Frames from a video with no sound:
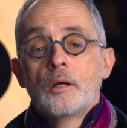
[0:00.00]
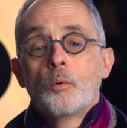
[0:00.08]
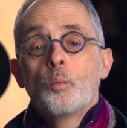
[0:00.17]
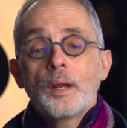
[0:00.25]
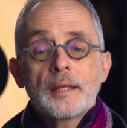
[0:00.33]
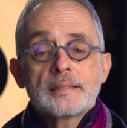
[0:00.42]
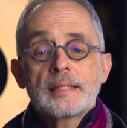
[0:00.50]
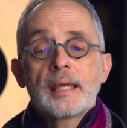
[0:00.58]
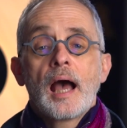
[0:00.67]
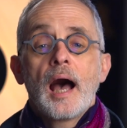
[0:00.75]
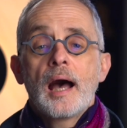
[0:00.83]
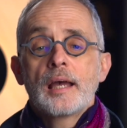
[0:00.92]
When I say
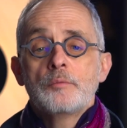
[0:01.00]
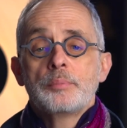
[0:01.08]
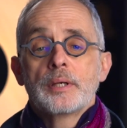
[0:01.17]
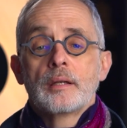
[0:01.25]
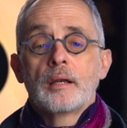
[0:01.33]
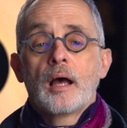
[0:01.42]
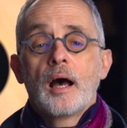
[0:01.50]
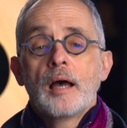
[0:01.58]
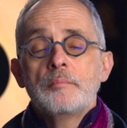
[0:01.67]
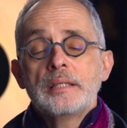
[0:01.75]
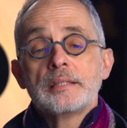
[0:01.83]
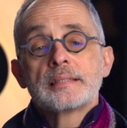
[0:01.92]
high bit, I
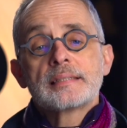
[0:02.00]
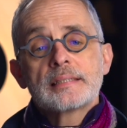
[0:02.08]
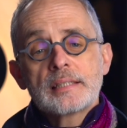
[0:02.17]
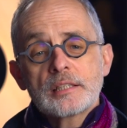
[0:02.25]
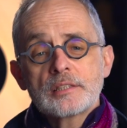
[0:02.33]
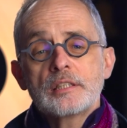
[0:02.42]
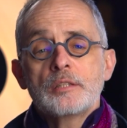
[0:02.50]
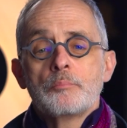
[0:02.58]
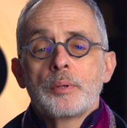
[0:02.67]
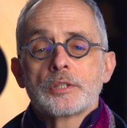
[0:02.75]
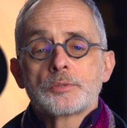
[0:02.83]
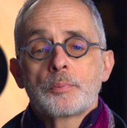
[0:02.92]
mean 16
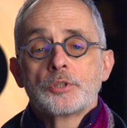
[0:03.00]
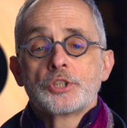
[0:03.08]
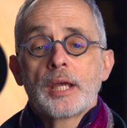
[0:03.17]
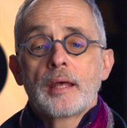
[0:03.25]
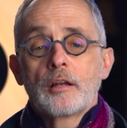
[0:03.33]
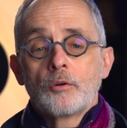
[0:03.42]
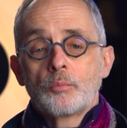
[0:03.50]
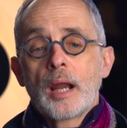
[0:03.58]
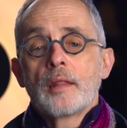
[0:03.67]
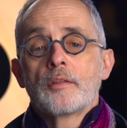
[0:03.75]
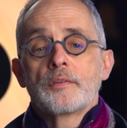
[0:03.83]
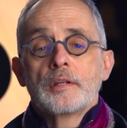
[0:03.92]
bits per channel
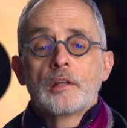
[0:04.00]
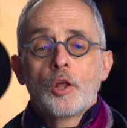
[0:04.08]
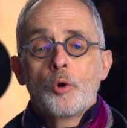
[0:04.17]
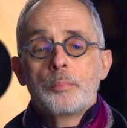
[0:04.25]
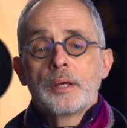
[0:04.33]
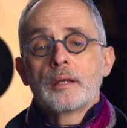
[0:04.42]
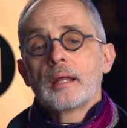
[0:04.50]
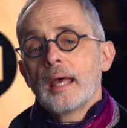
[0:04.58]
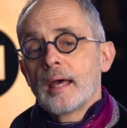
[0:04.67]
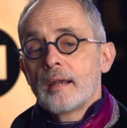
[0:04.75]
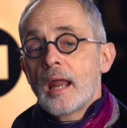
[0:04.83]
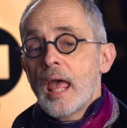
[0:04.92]
rather than low bit
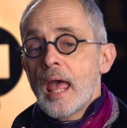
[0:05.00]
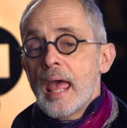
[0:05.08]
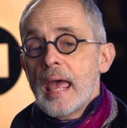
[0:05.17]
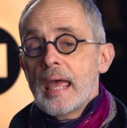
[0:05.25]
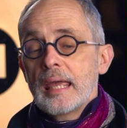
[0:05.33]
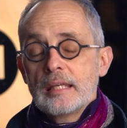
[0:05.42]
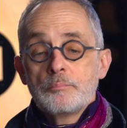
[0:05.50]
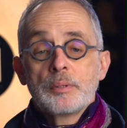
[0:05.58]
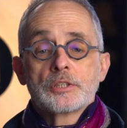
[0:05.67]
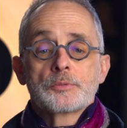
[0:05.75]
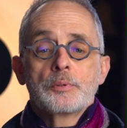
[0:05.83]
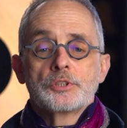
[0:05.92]
at 8
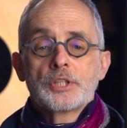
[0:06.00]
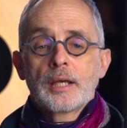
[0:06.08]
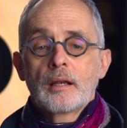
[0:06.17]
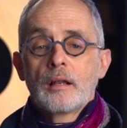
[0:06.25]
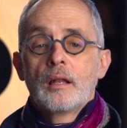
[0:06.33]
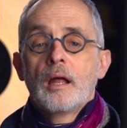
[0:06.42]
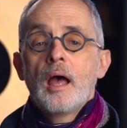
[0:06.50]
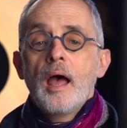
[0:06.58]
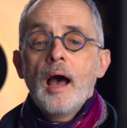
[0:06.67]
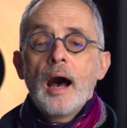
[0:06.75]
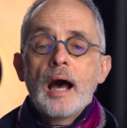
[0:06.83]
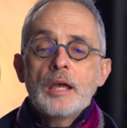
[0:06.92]
bits per channel.
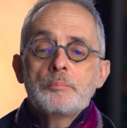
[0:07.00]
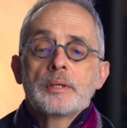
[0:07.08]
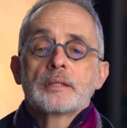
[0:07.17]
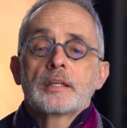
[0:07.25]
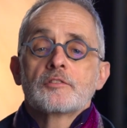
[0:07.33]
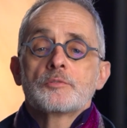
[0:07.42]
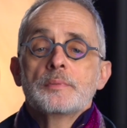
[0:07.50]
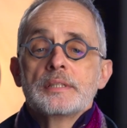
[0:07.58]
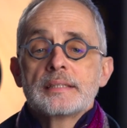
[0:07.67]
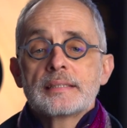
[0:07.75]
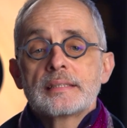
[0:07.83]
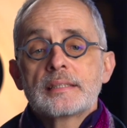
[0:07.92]
High bit gives me
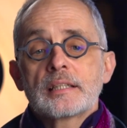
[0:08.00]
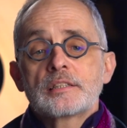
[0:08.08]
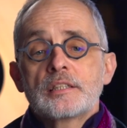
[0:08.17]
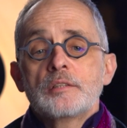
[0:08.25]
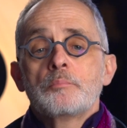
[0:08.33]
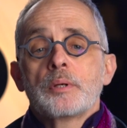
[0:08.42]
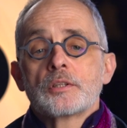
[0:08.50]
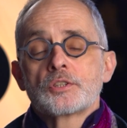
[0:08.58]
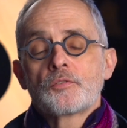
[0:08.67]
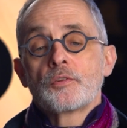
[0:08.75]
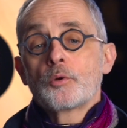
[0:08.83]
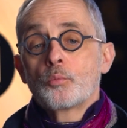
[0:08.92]
16 bits
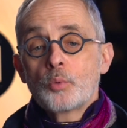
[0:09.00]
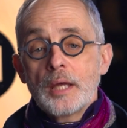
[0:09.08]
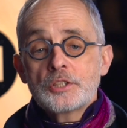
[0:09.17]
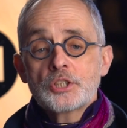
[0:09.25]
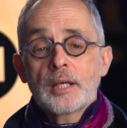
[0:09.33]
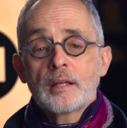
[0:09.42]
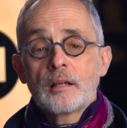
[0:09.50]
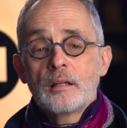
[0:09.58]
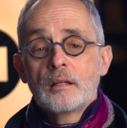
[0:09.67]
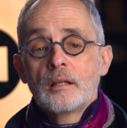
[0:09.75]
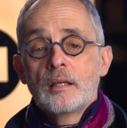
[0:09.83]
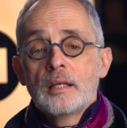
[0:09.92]
for the red
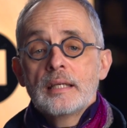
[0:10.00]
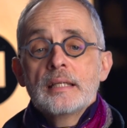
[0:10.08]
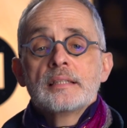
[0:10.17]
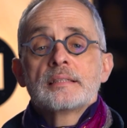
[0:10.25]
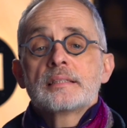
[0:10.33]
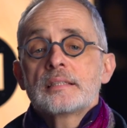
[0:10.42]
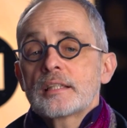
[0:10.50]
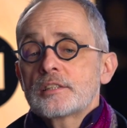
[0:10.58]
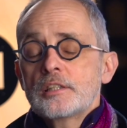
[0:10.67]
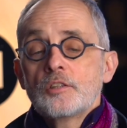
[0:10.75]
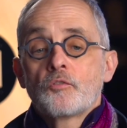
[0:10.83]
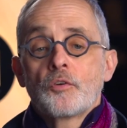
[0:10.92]
channel,
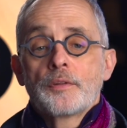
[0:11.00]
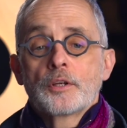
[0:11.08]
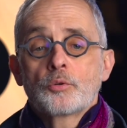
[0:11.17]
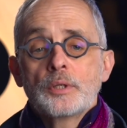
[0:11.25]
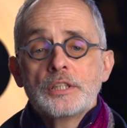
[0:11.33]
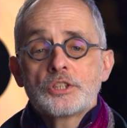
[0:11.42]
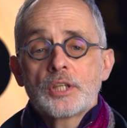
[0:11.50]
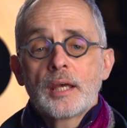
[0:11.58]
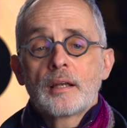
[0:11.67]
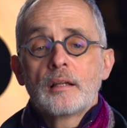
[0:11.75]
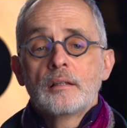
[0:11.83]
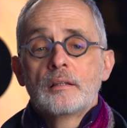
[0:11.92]
16 for the green
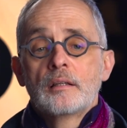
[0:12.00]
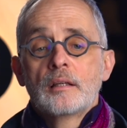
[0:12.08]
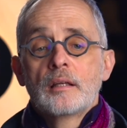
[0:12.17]
channel,